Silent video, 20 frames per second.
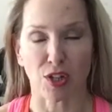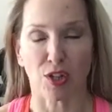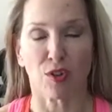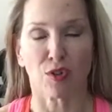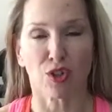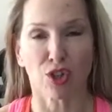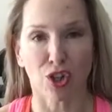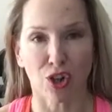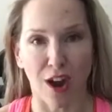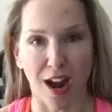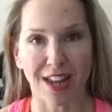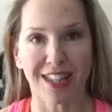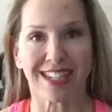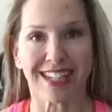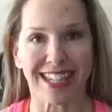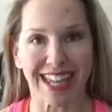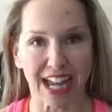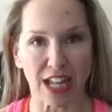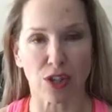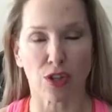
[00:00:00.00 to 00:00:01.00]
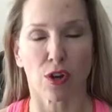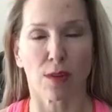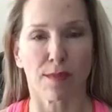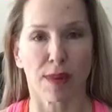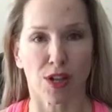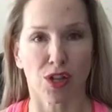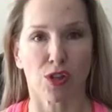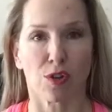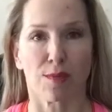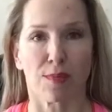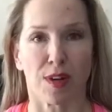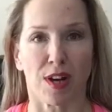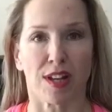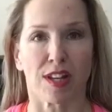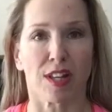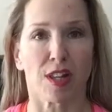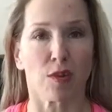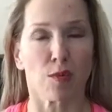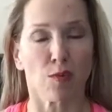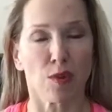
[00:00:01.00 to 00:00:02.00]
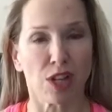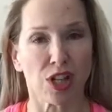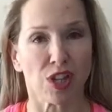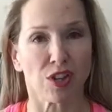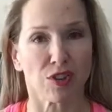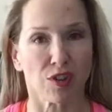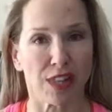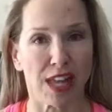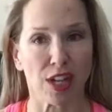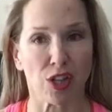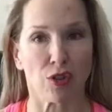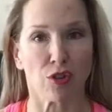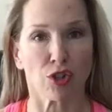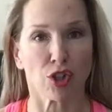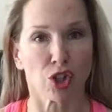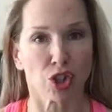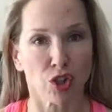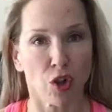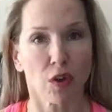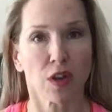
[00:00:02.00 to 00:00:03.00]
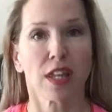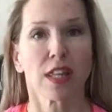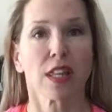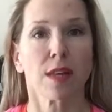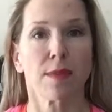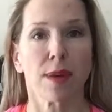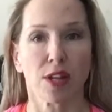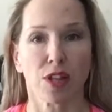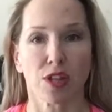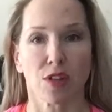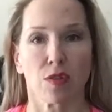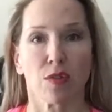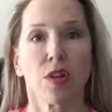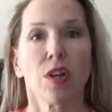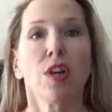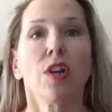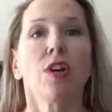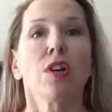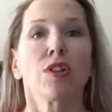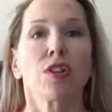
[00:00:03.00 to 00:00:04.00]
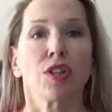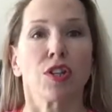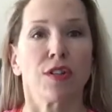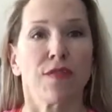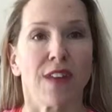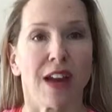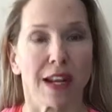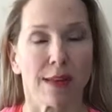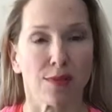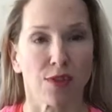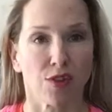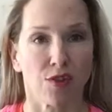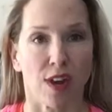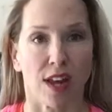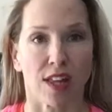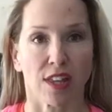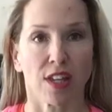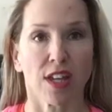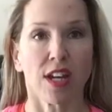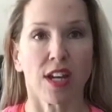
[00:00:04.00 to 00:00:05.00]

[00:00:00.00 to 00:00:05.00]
You're trying to get to a muscle burn, and the reason you're doing that is you're shocking the muscle to develop strength.